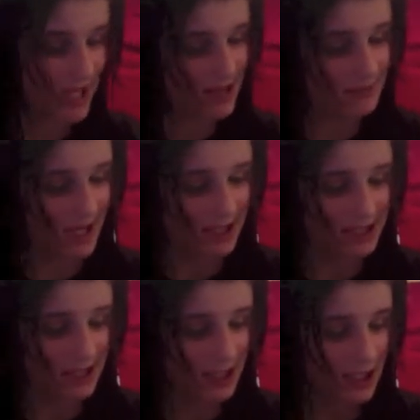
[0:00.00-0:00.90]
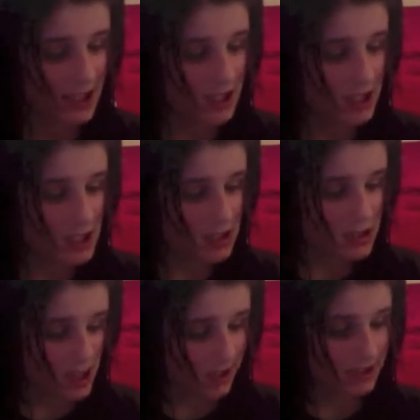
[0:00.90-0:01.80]
End Binding
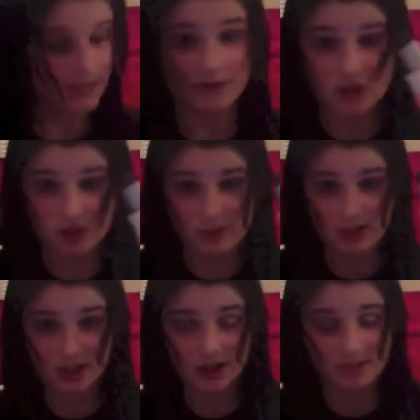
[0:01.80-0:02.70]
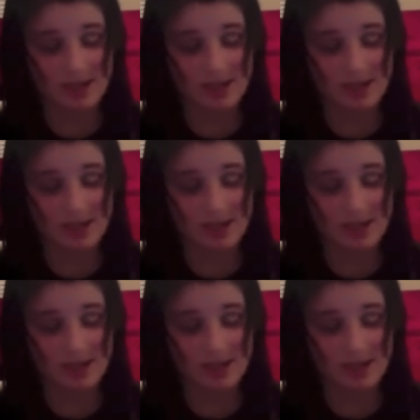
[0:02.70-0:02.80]
Targeted Leave-In Treatment Cream.